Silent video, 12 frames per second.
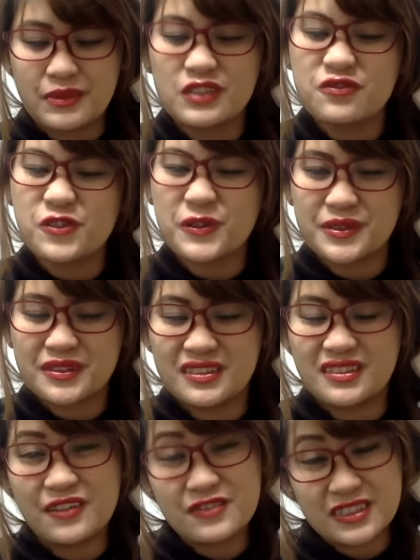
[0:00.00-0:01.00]
But of course,
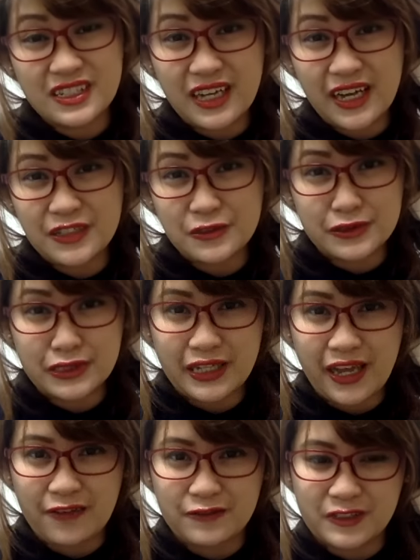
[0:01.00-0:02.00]
as I've said, I don't really
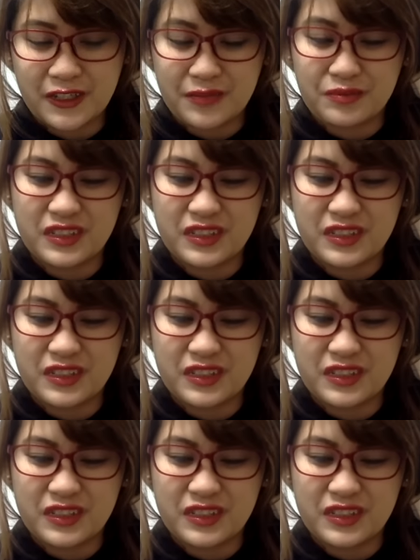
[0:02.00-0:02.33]
have time.